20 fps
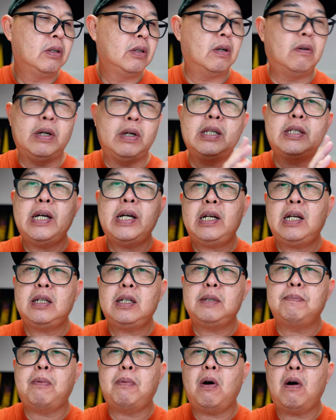So inside
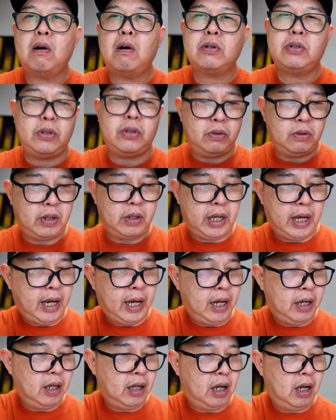this box, you'll
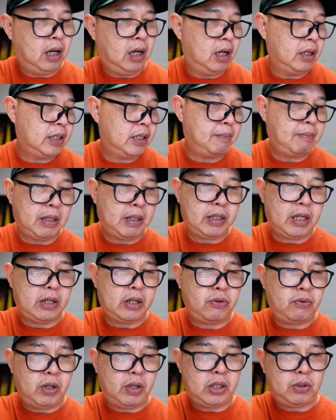get some
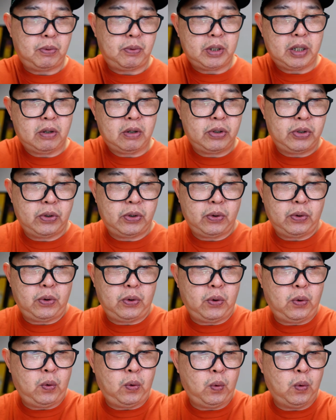accessories, which I'll show
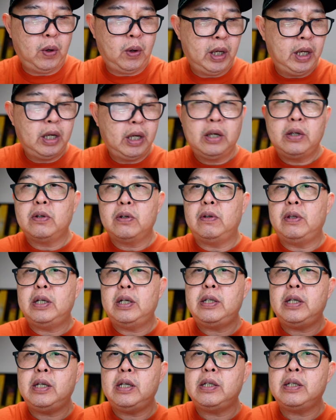you. So
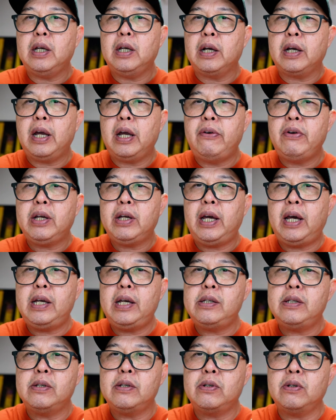this is a carrying
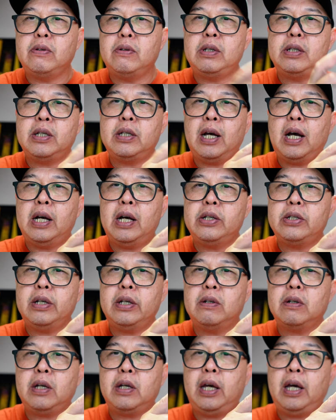case. So this is a hard
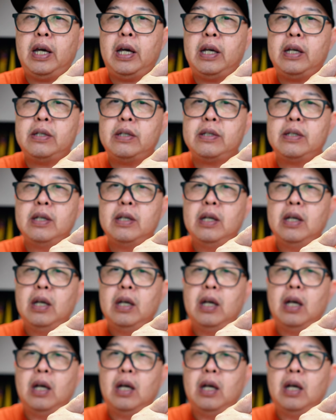shell case,